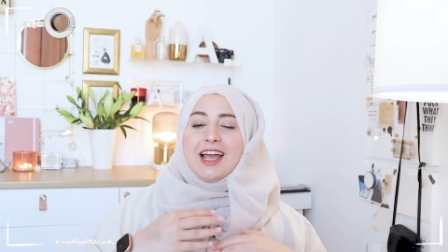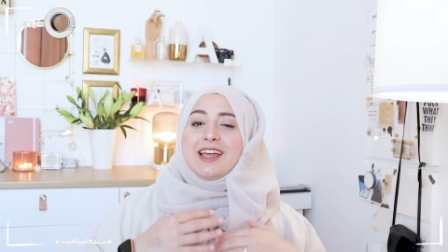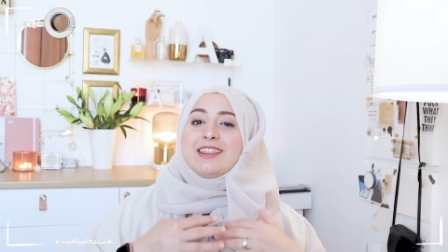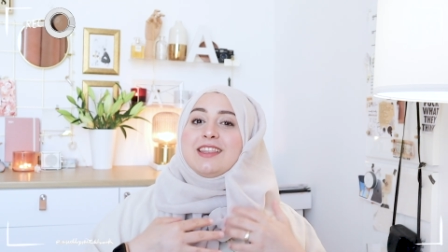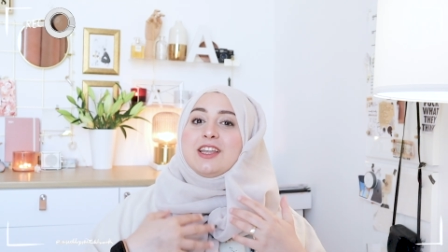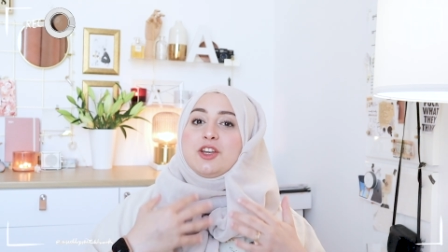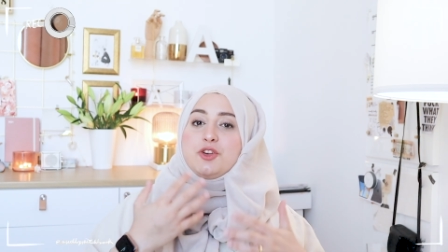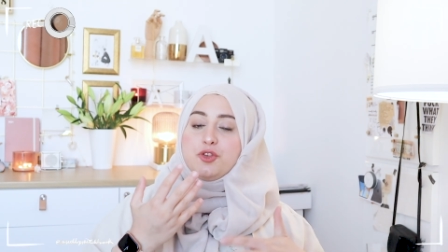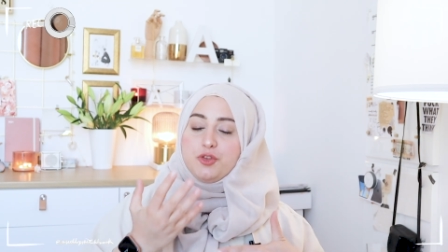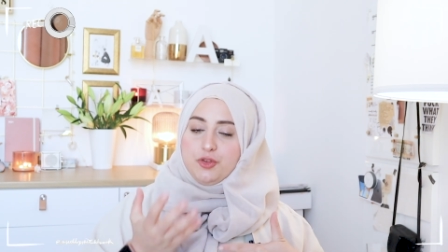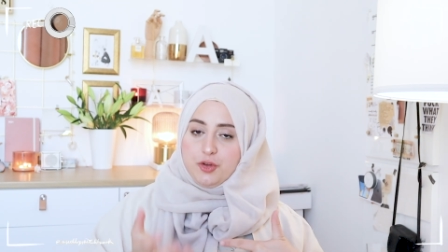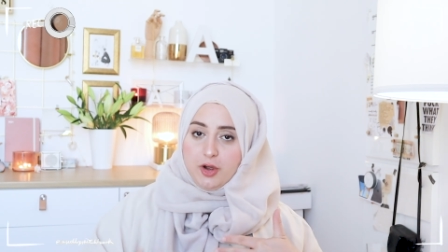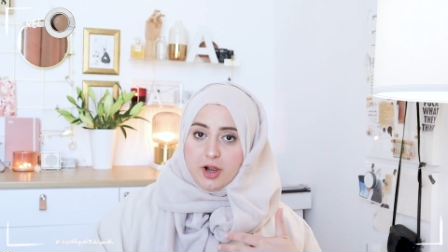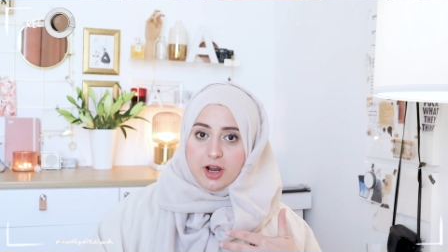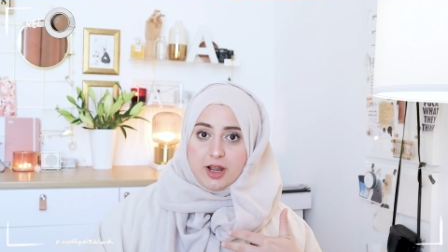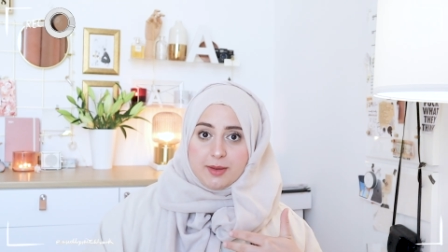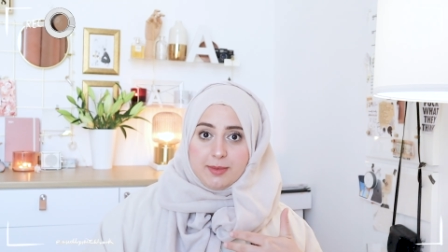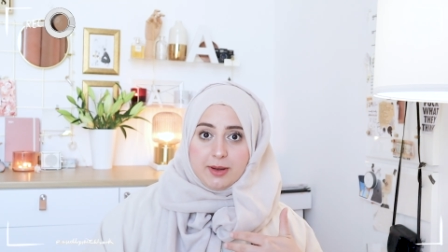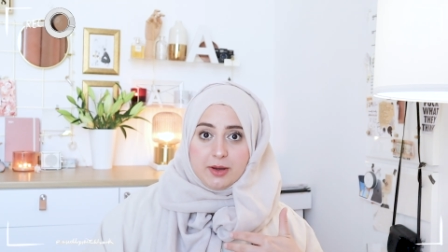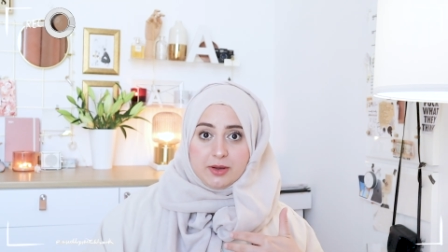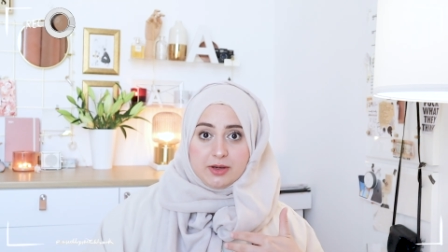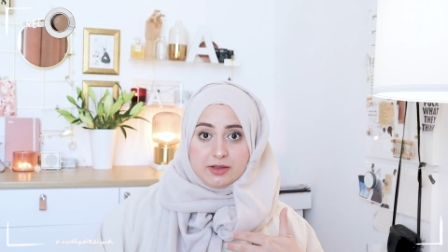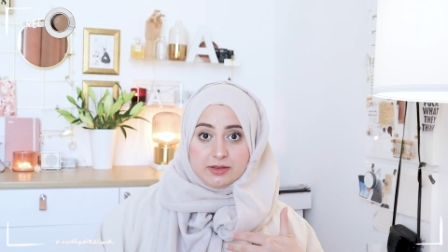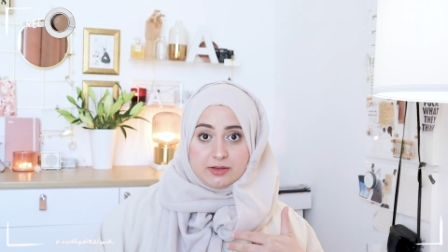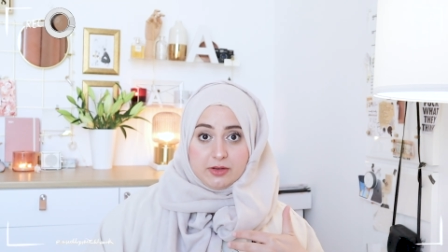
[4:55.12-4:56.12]
and then you talk
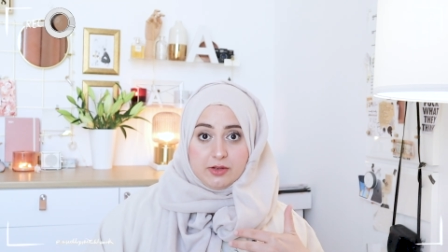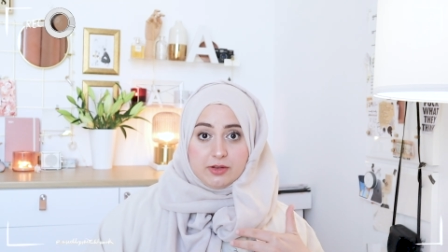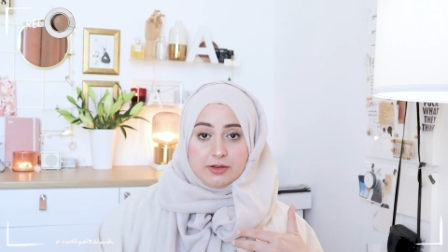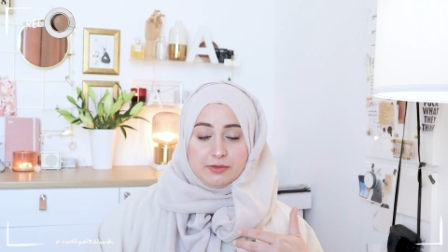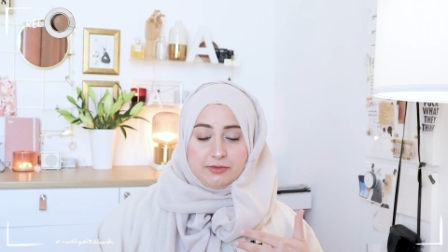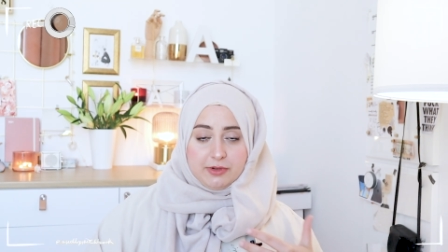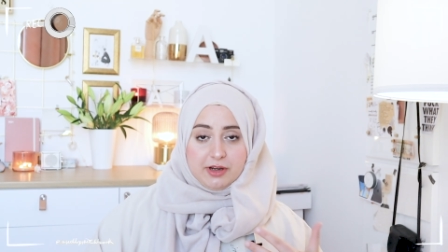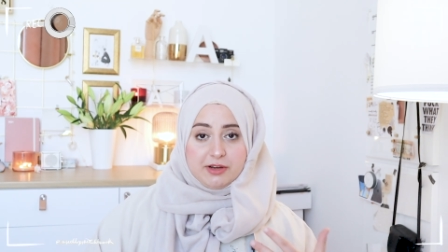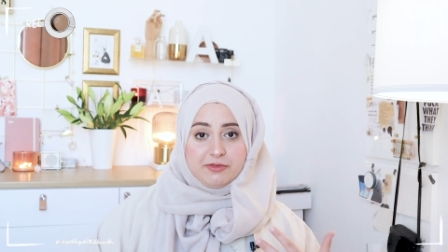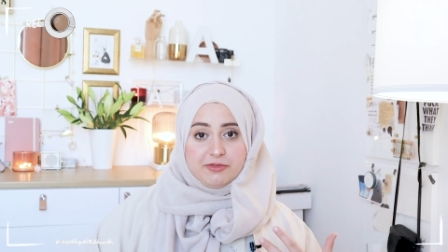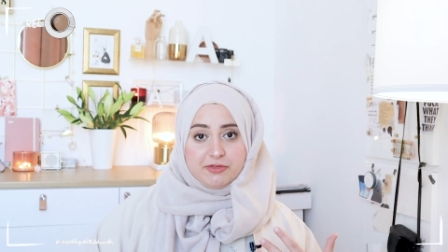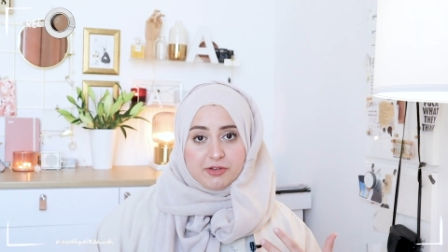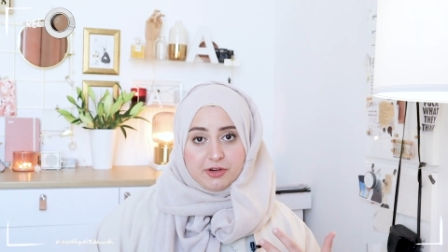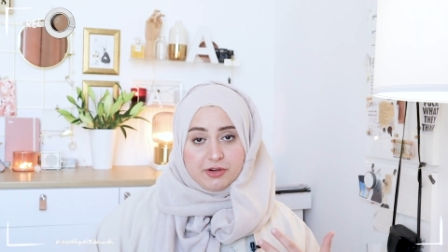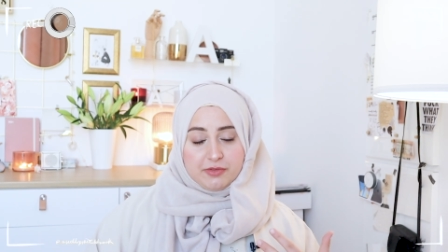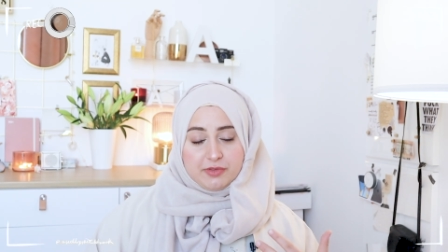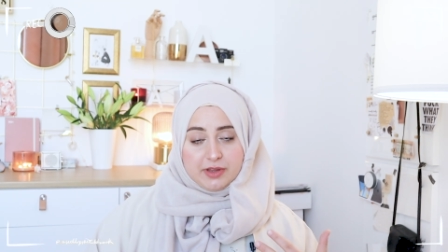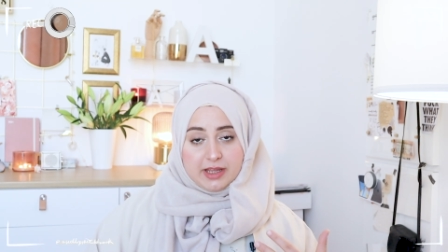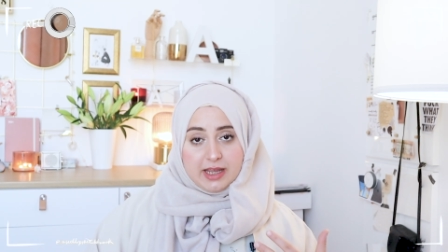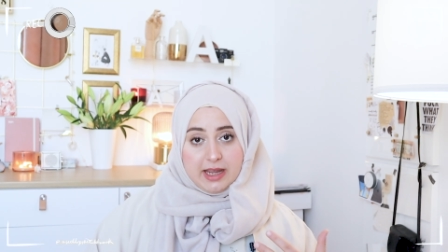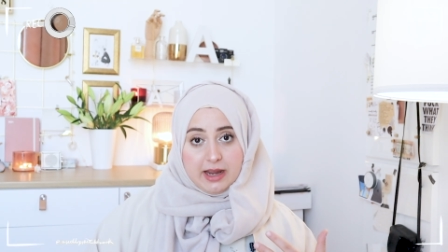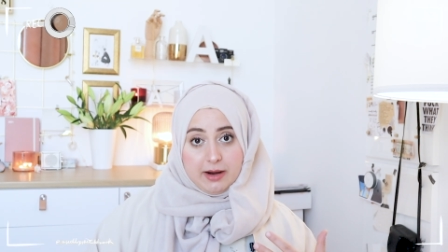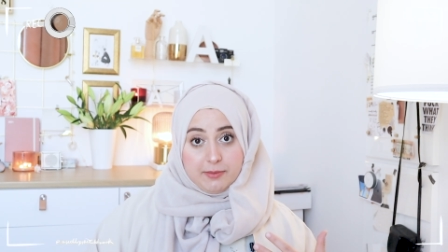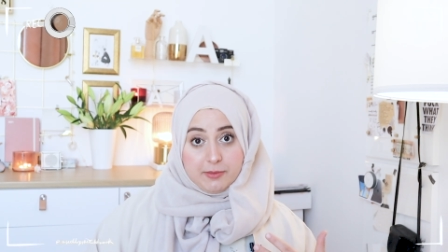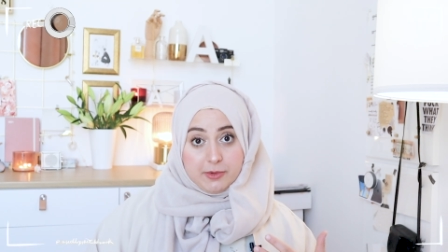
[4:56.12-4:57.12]
about it in front of
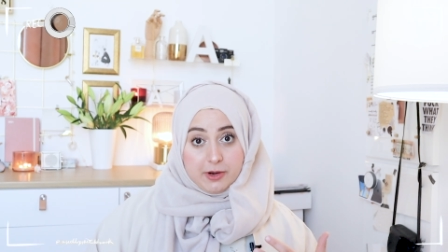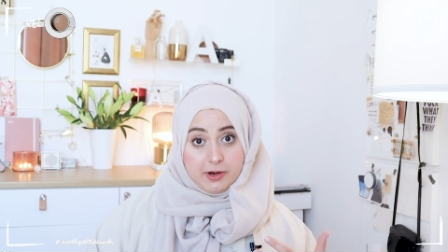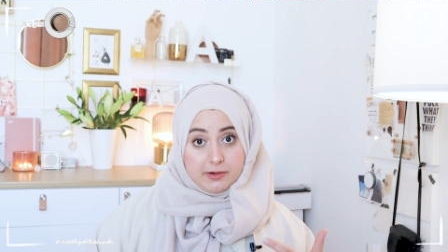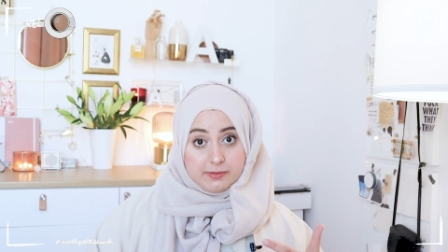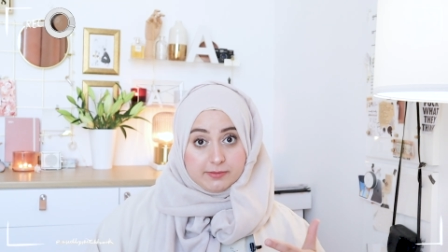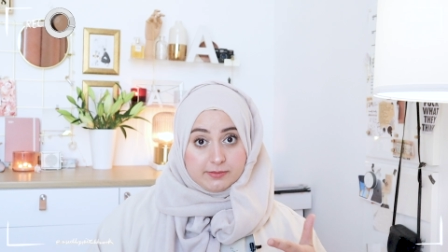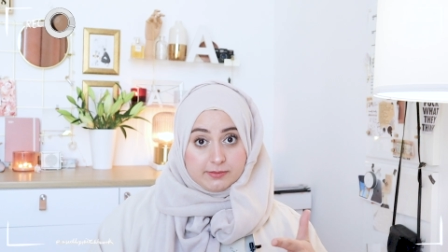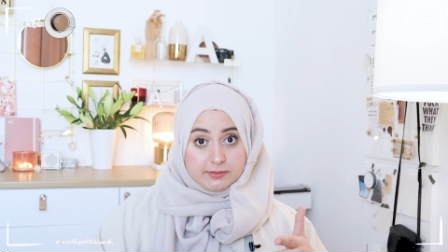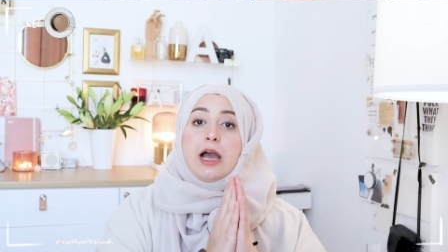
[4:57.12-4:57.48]
the camera.